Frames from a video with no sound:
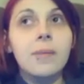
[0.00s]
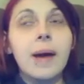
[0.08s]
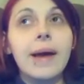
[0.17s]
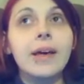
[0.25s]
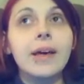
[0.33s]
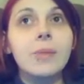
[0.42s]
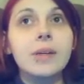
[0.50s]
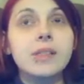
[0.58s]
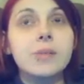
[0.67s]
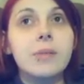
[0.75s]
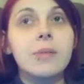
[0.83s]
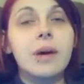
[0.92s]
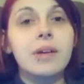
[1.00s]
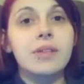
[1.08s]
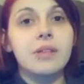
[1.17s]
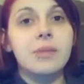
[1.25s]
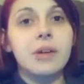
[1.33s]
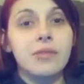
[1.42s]
My hip has been
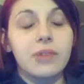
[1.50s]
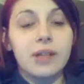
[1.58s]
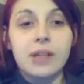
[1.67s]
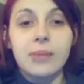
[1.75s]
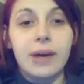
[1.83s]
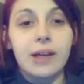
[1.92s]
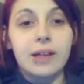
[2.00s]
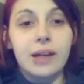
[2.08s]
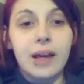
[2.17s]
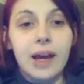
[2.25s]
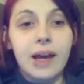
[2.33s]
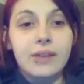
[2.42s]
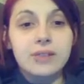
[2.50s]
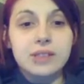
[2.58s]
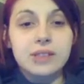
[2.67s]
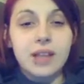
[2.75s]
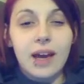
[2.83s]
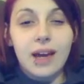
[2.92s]
bothering me really bad. Like, I have
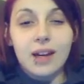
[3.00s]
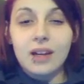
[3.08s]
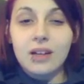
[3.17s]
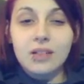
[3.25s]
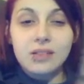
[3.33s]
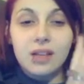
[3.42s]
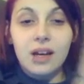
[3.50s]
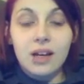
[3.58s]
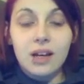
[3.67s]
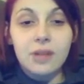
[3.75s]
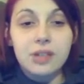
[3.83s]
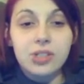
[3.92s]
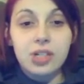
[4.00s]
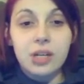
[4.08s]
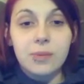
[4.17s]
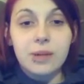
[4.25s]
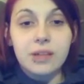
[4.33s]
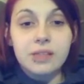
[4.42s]
sciatica, I'm not sure
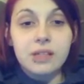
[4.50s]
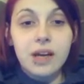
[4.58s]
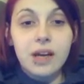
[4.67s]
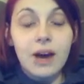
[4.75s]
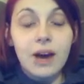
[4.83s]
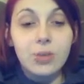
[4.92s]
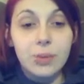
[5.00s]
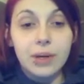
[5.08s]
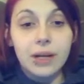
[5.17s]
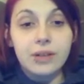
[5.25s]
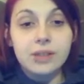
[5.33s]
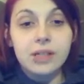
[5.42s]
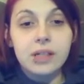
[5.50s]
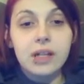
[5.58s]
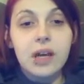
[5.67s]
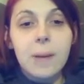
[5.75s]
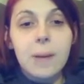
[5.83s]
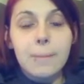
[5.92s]
how you pronounce it,
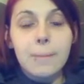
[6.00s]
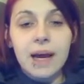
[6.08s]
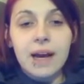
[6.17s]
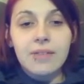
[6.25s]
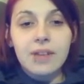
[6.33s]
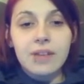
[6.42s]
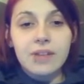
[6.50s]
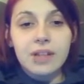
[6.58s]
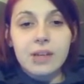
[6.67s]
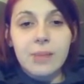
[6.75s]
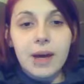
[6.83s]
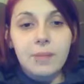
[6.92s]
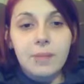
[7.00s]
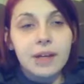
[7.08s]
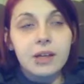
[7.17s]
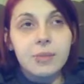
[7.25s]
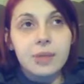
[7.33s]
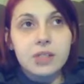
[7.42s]
but I have that really bad in my
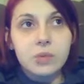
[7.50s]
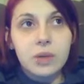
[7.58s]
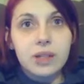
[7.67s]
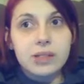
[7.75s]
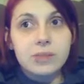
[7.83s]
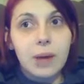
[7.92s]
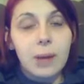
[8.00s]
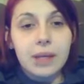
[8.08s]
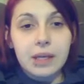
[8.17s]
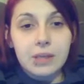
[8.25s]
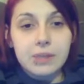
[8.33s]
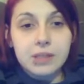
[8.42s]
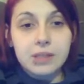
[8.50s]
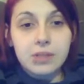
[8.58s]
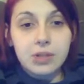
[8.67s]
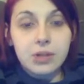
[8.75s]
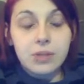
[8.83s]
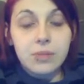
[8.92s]
hip, as well as popping hip
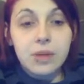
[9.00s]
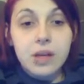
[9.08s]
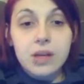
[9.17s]
syndrome.